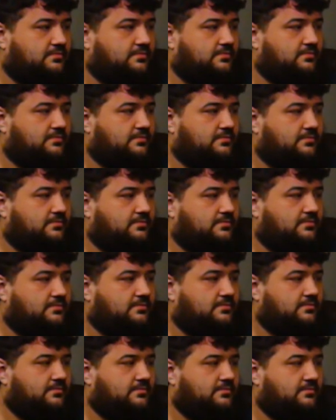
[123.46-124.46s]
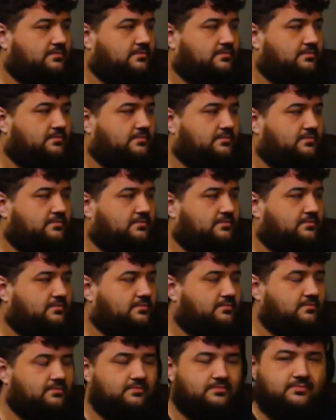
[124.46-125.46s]

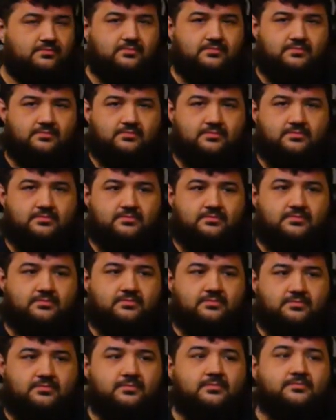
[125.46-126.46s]
(silent)